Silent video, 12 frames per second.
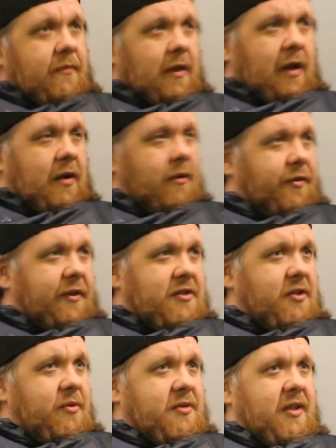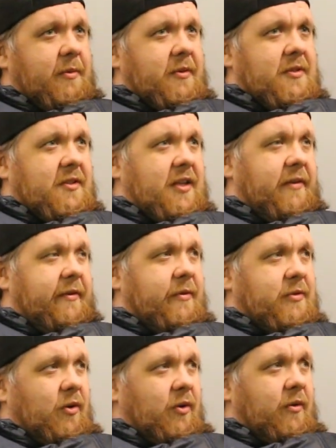I don't think she was sleeping because the T V
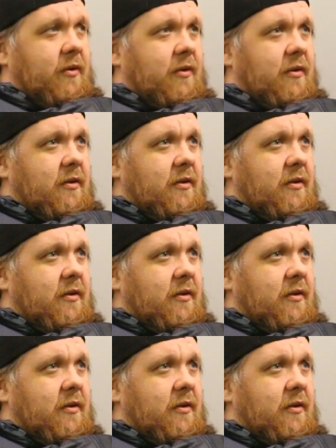was on.